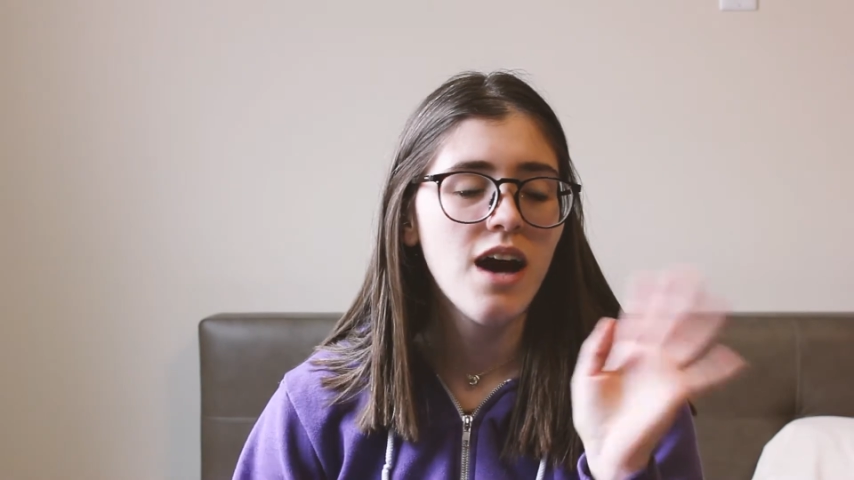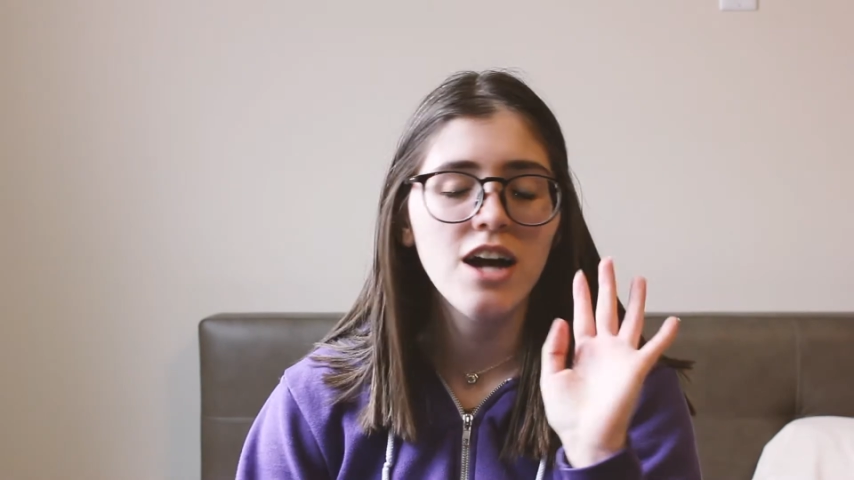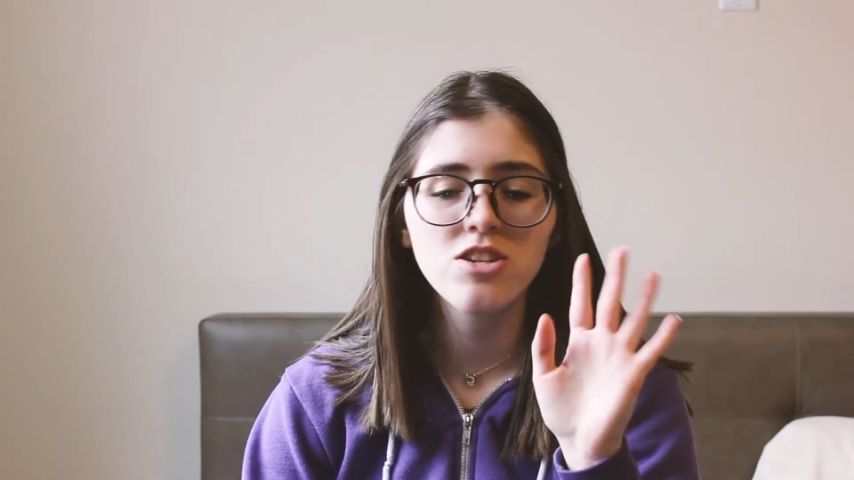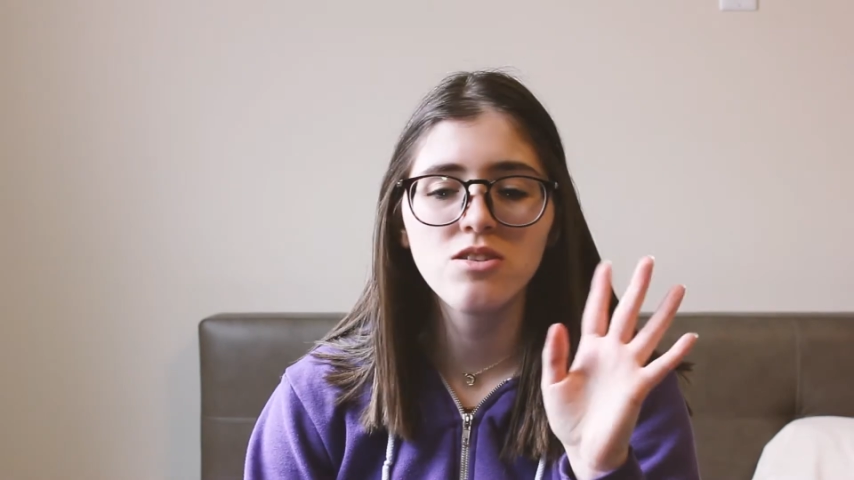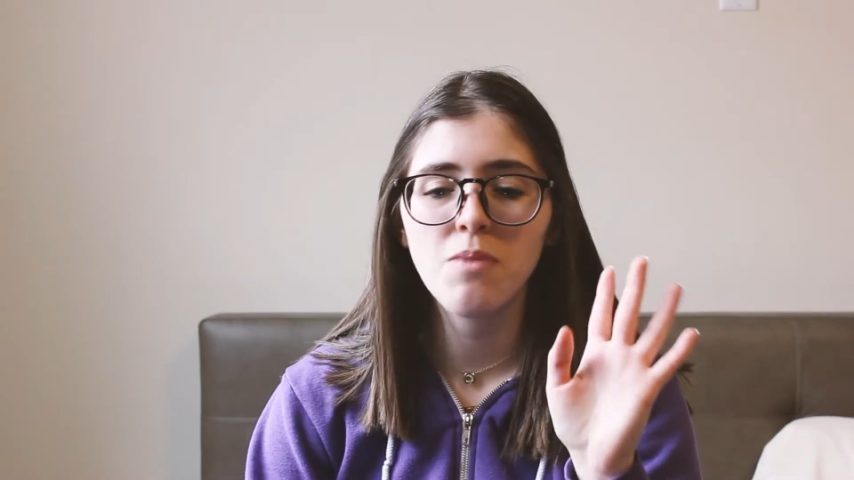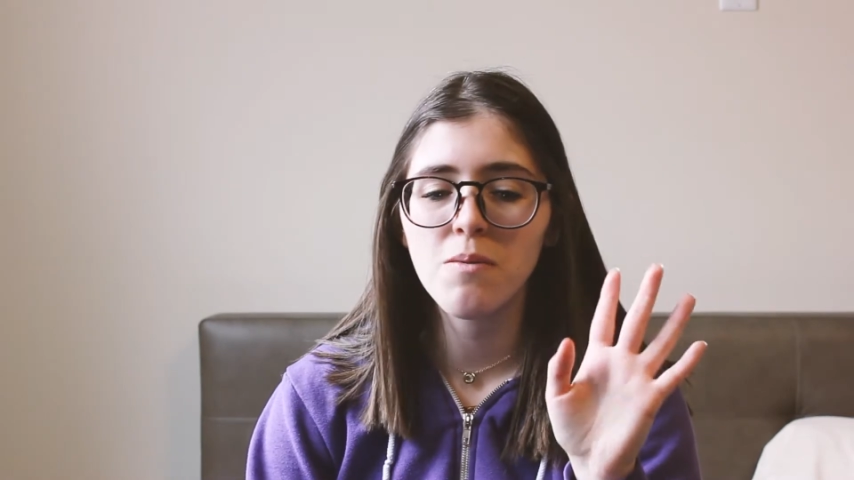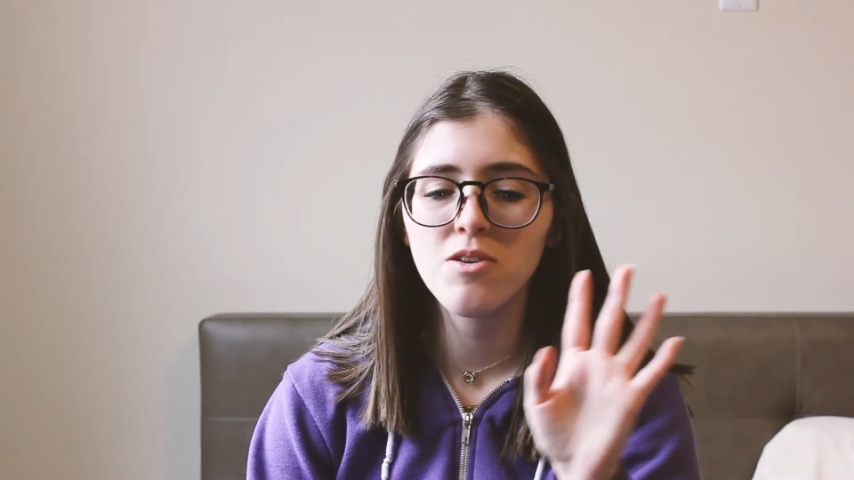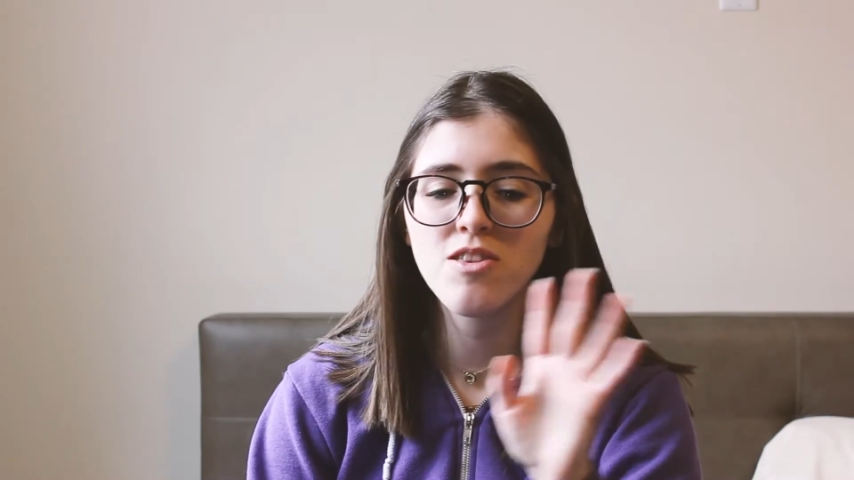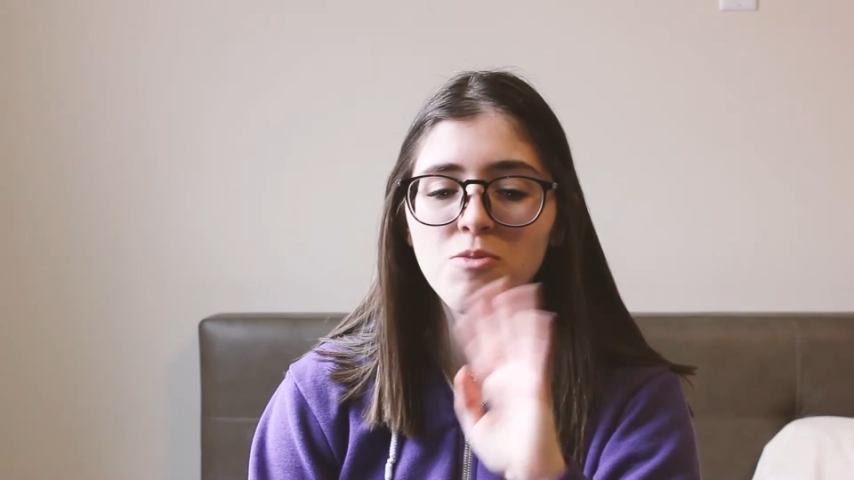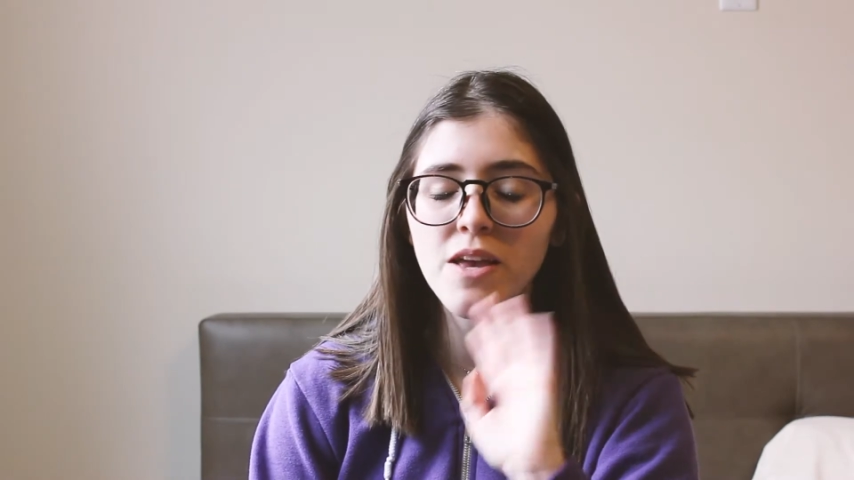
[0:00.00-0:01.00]
I just
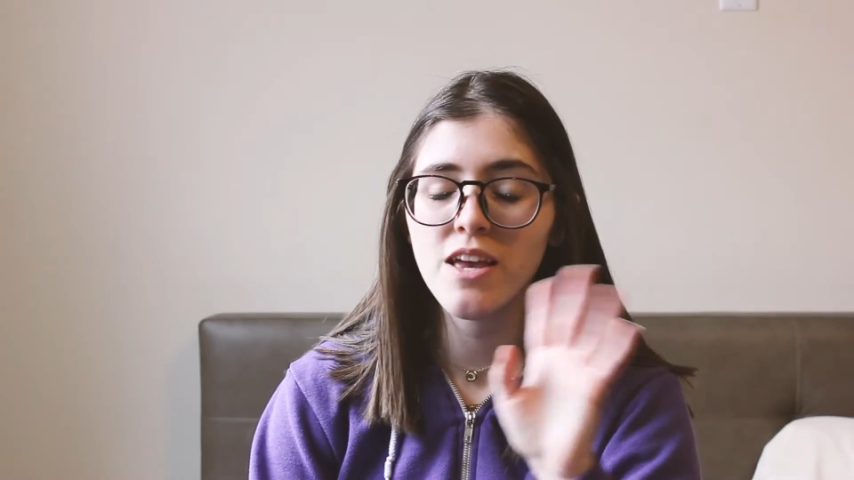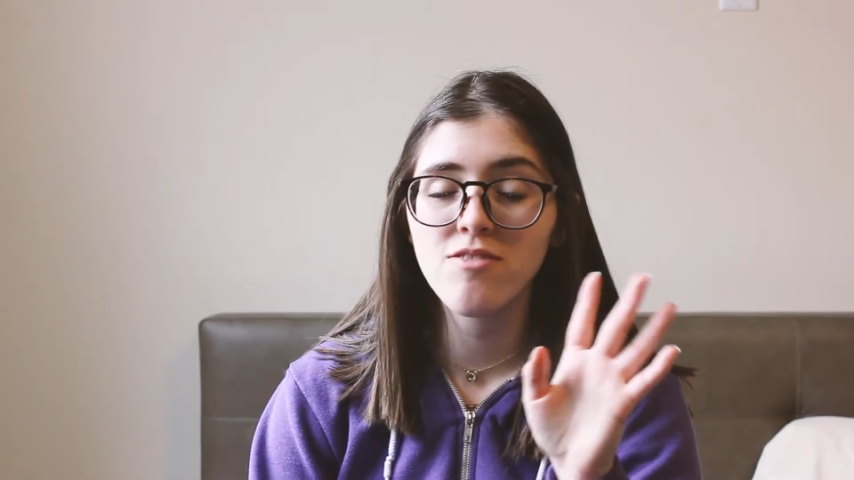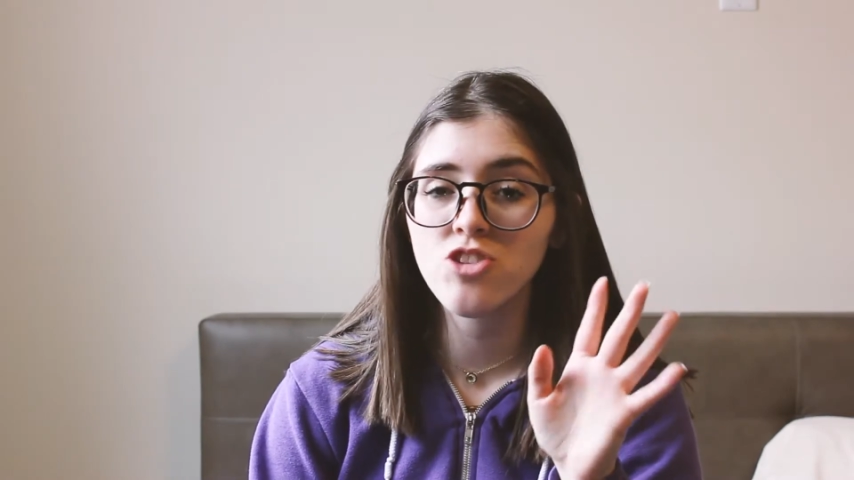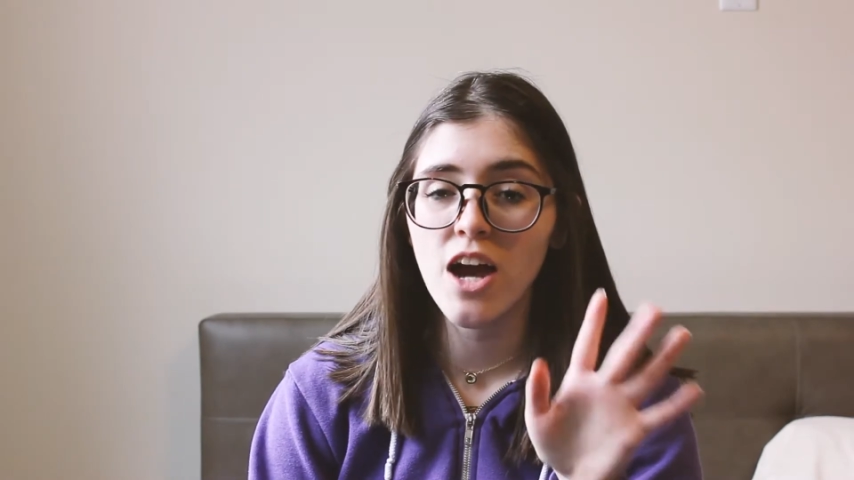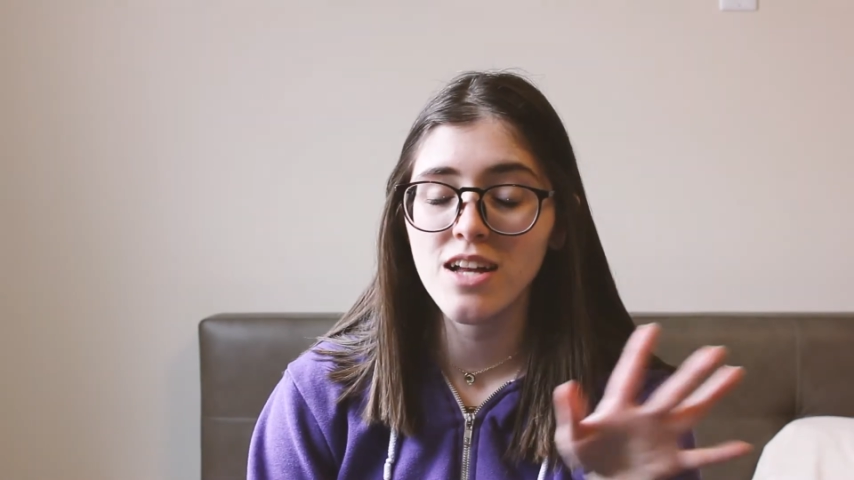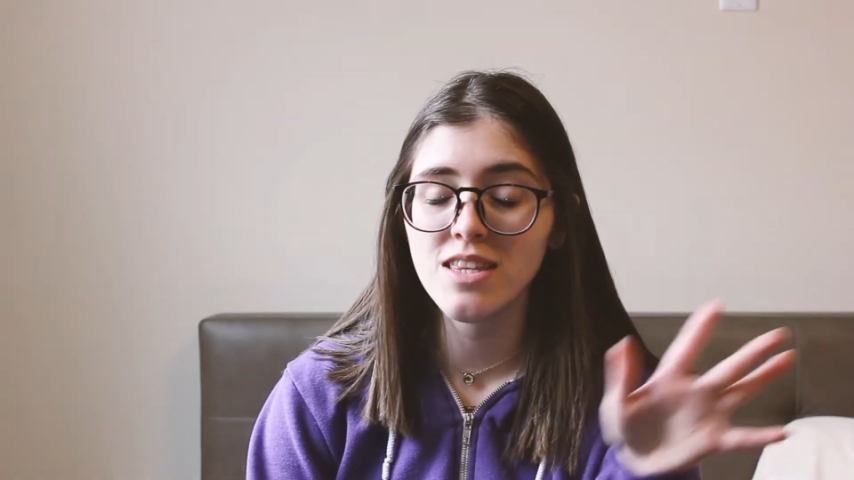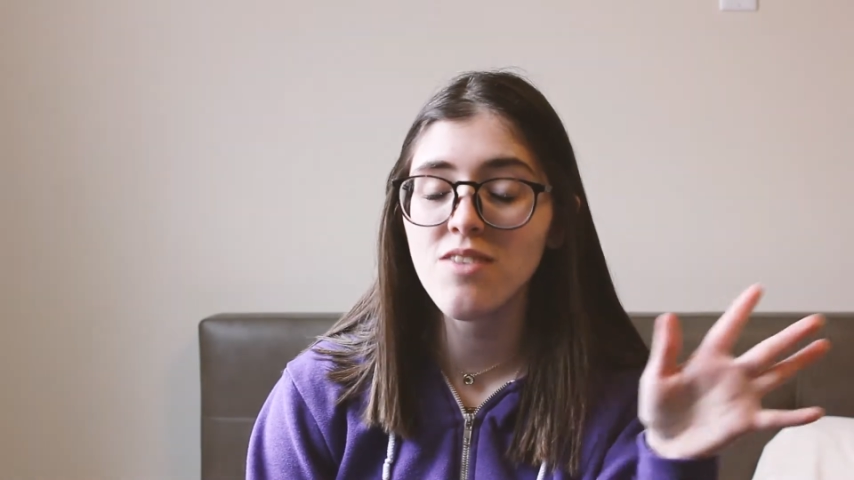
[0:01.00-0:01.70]
remembered, speaking of jackets,